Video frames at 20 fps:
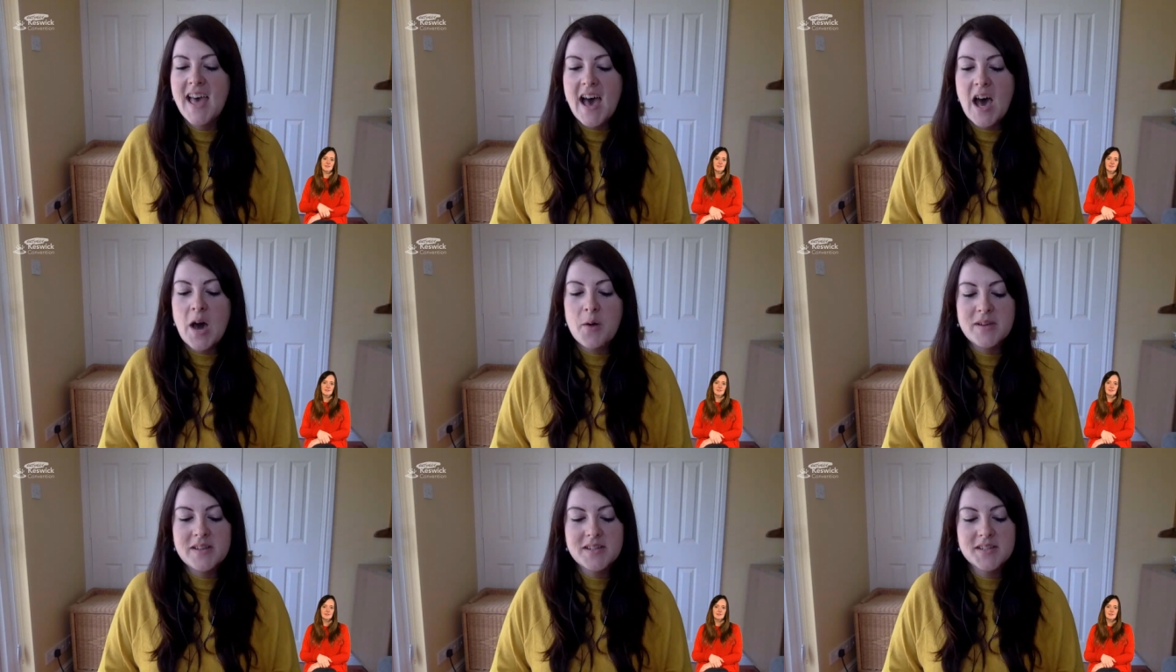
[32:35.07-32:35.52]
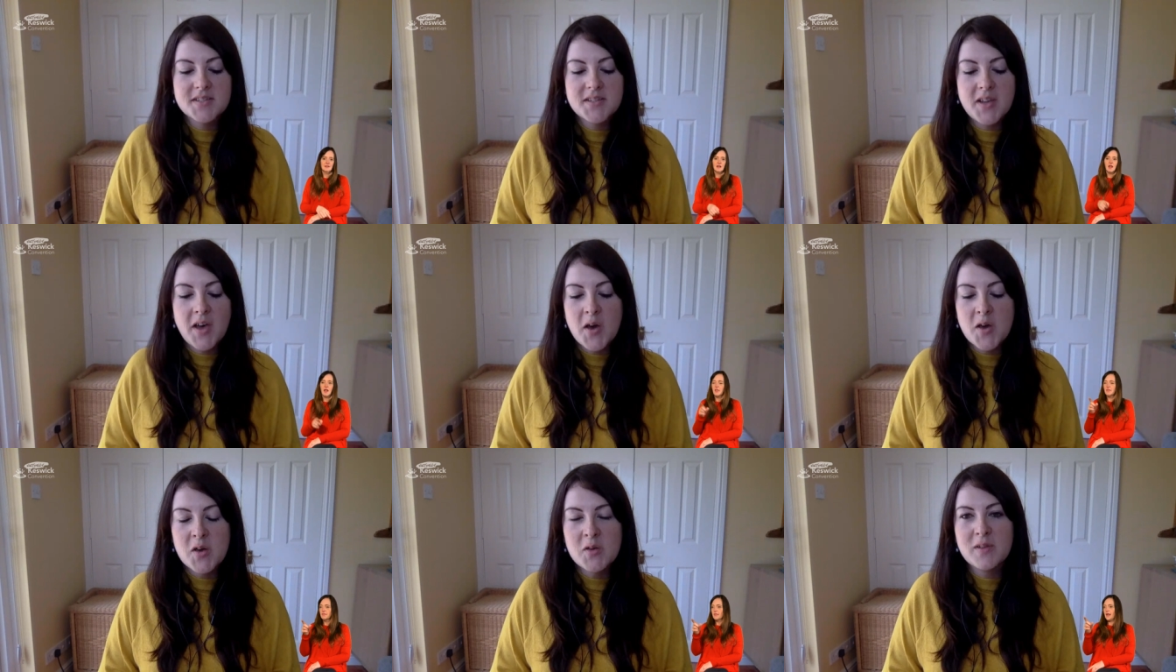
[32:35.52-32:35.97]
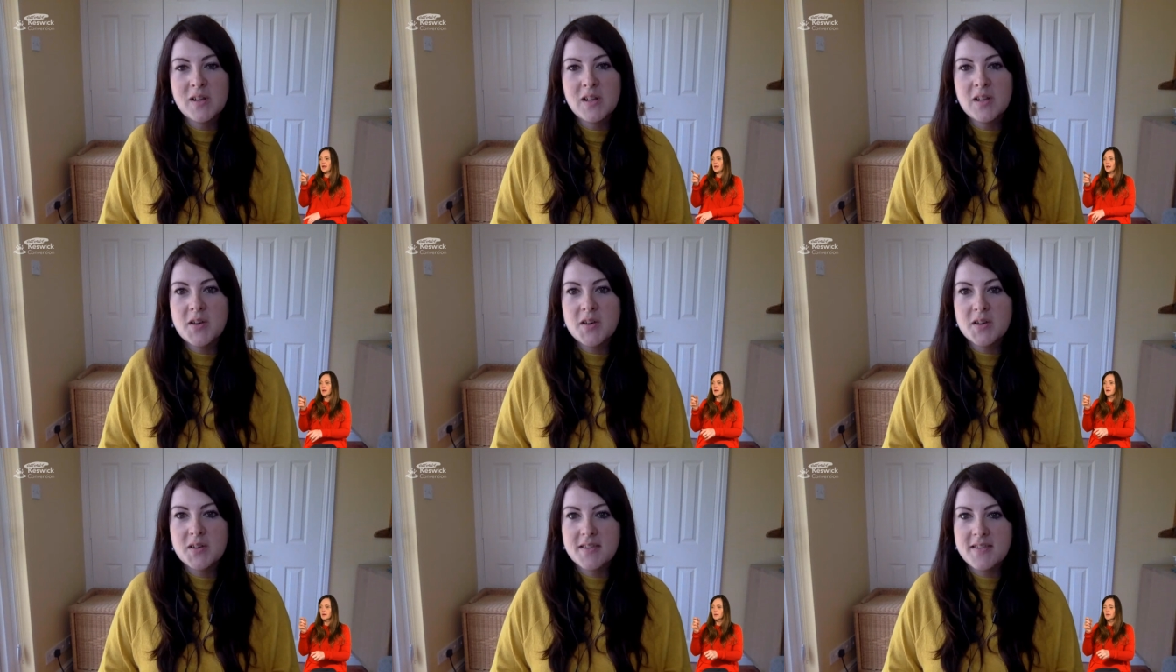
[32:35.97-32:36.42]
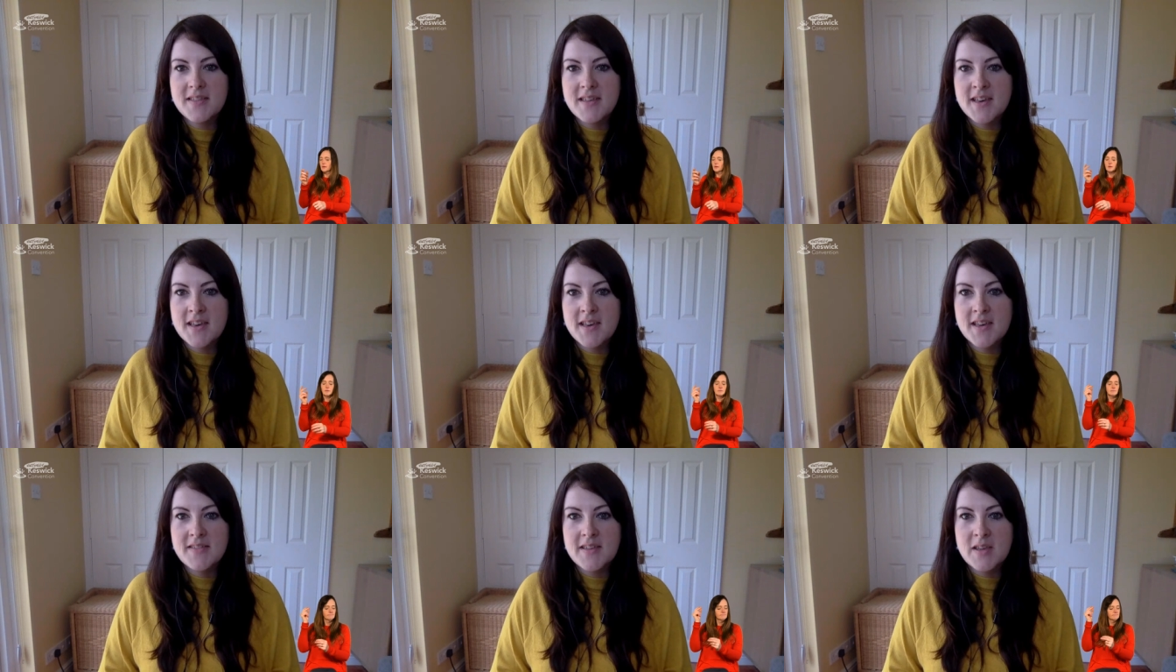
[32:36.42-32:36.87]
And we just overlook
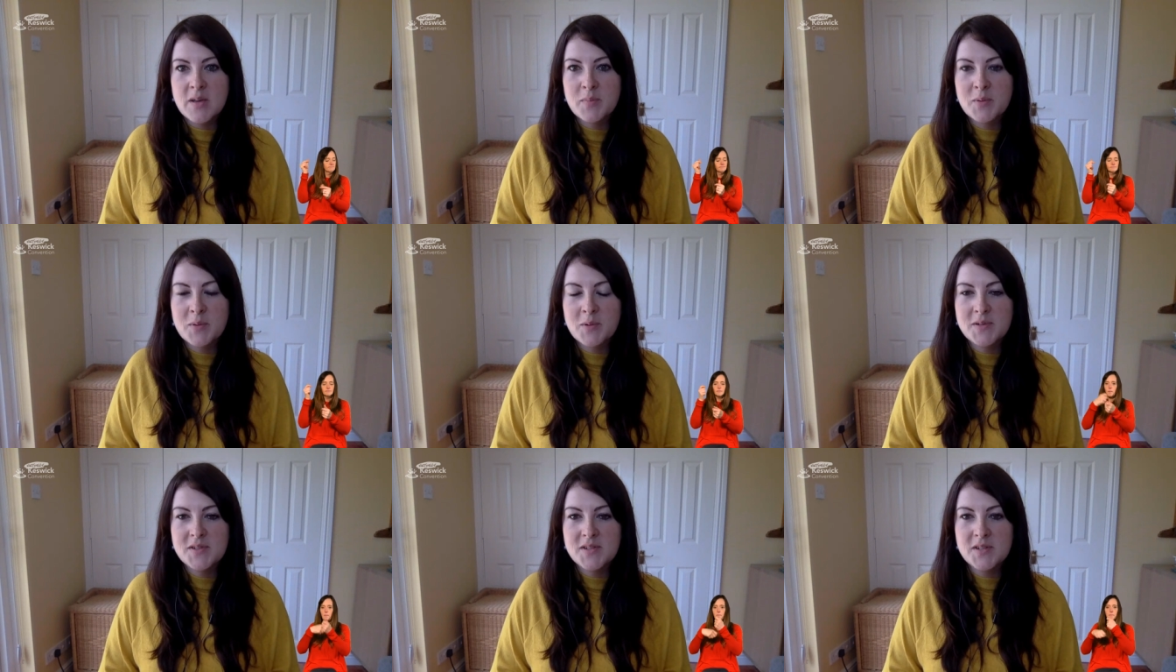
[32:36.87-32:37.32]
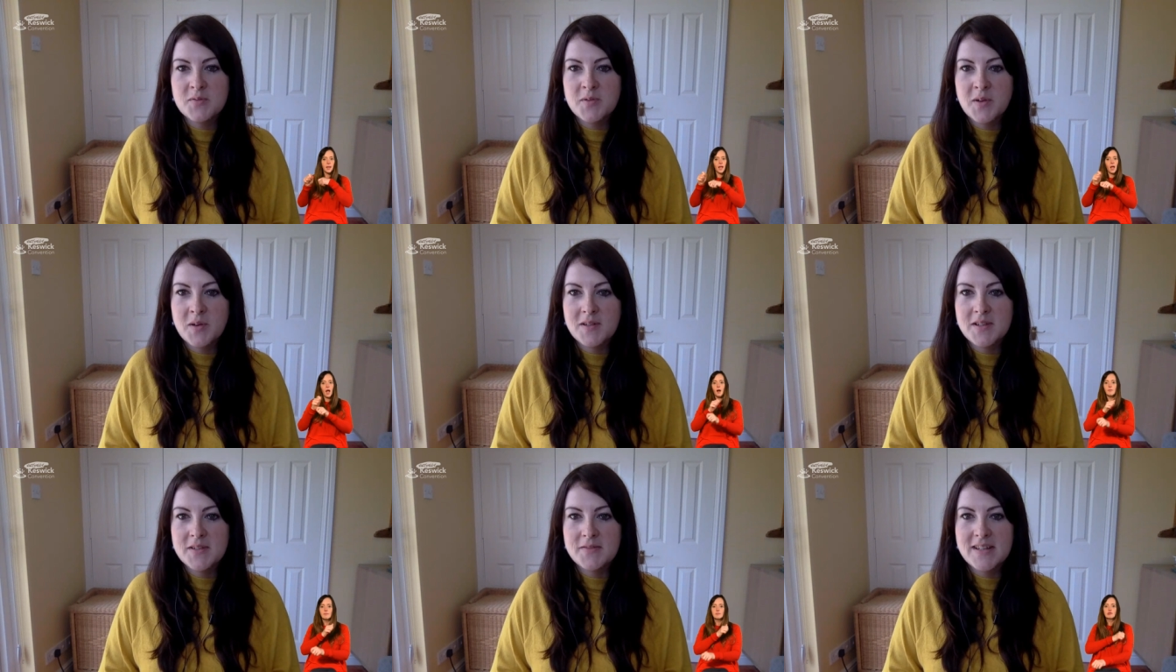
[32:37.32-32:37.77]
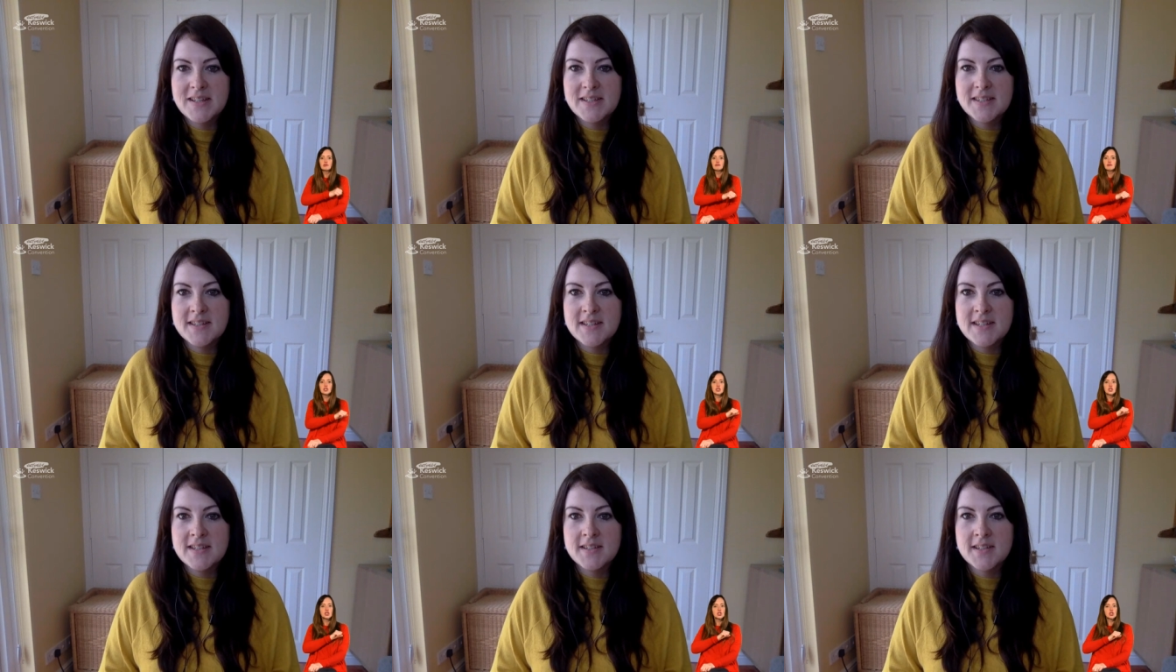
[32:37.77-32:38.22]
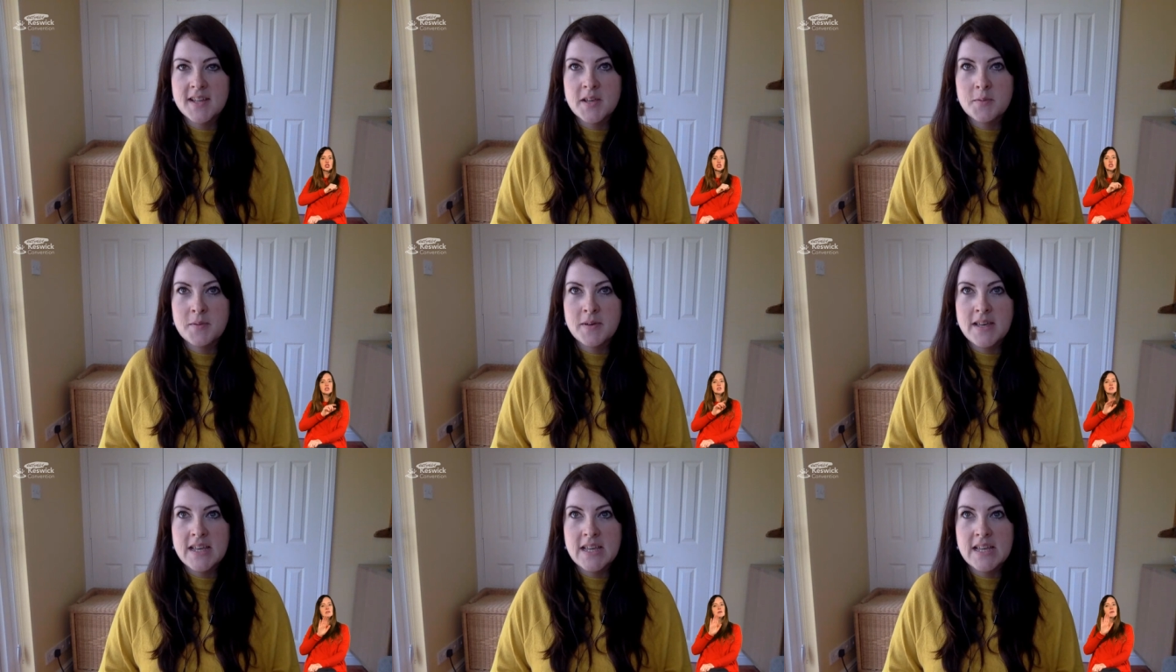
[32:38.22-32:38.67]
the the important role of listening,
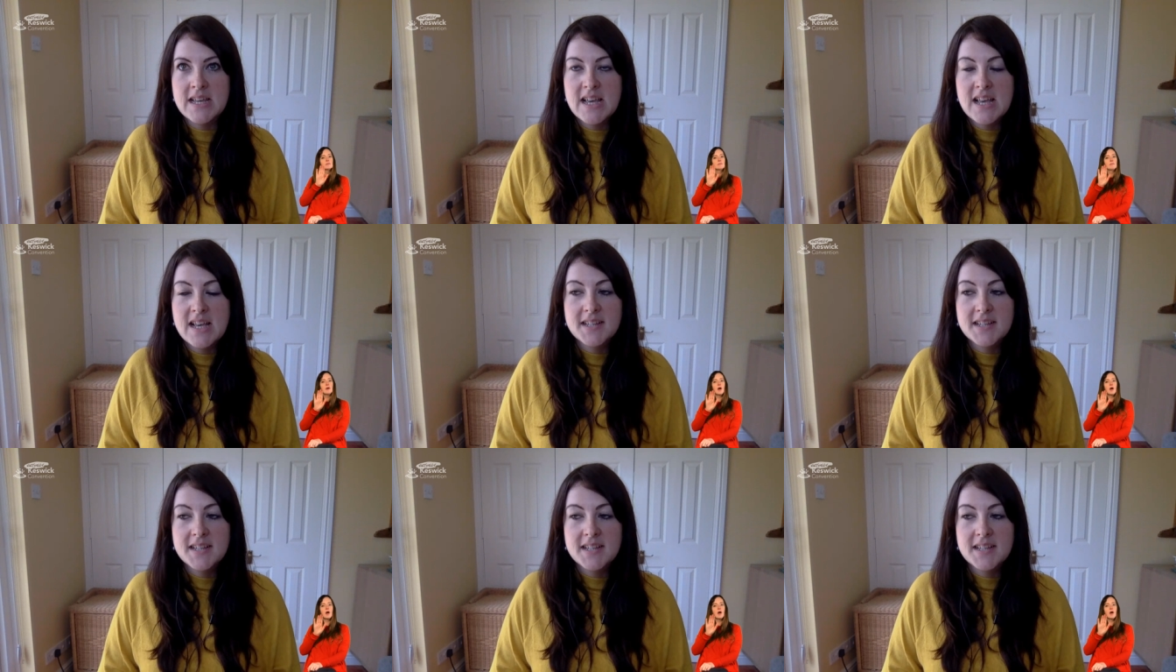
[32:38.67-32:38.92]
don't we?